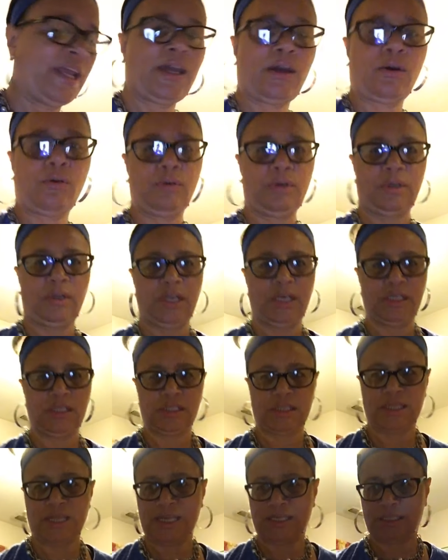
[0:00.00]
out and
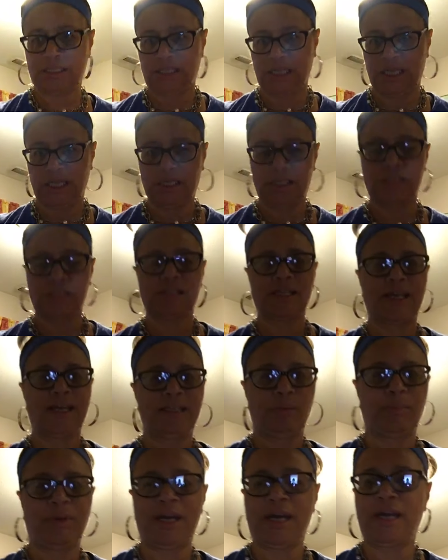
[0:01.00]
it's not staying inside
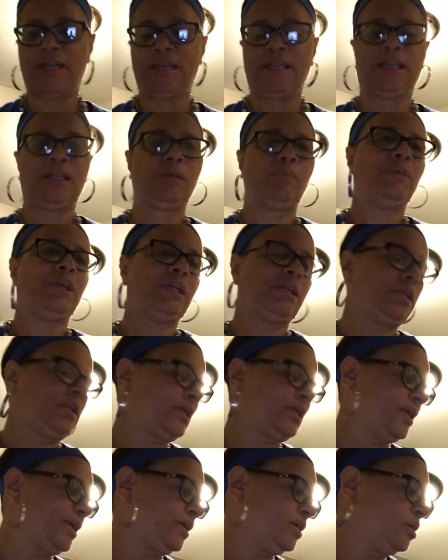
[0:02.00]
the pot, it can make it
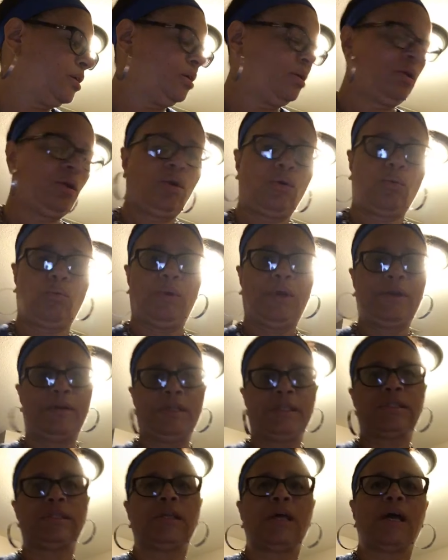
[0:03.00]
like where
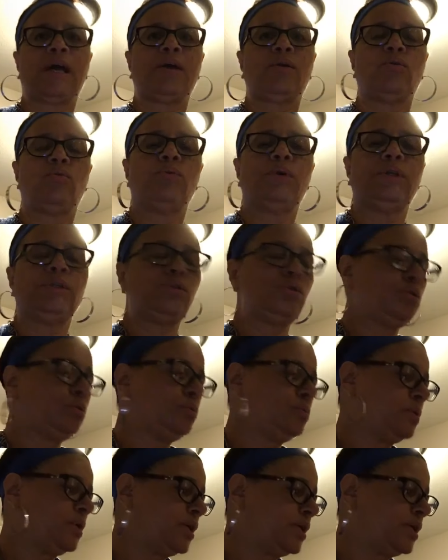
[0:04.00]
it's not going to